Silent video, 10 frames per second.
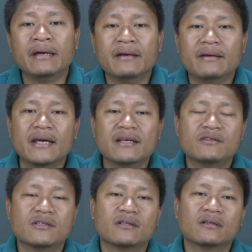
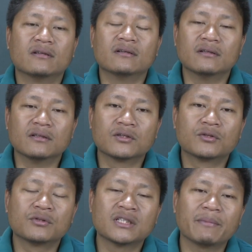nature
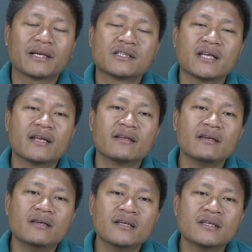to some extent
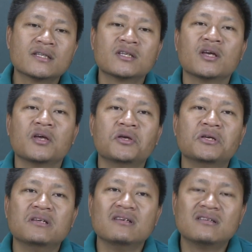is
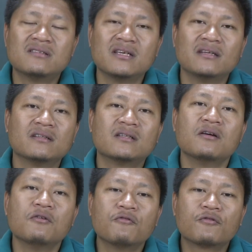seen
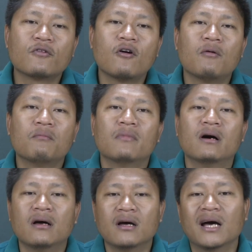from
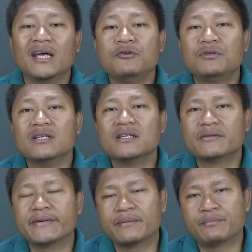a
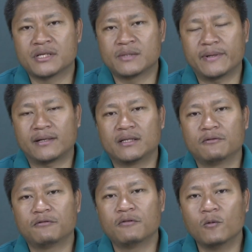utilitarian
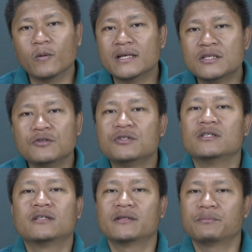perspective. What is
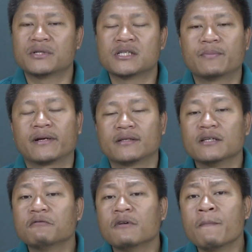utilitarian
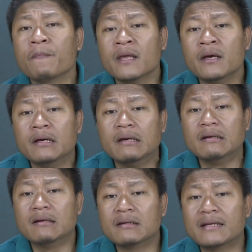perspective?
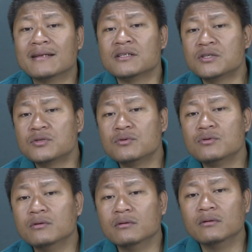It tends
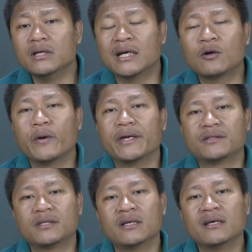to
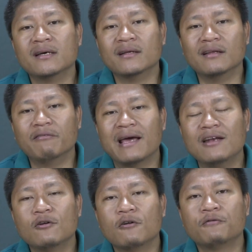equate the
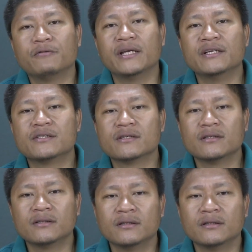value of nature